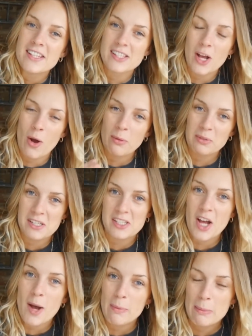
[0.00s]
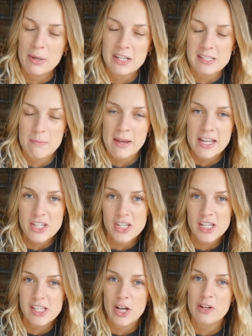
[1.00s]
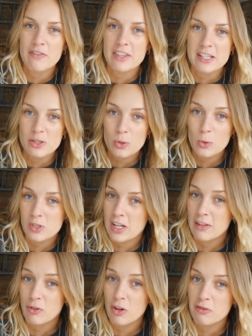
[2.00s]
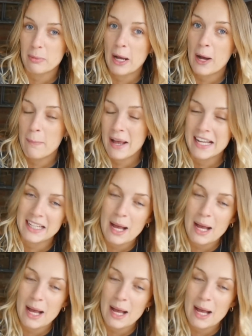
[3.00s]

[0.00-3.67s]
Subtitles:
So I'm going to start by putting some hinges over these doors that I've got for my upper head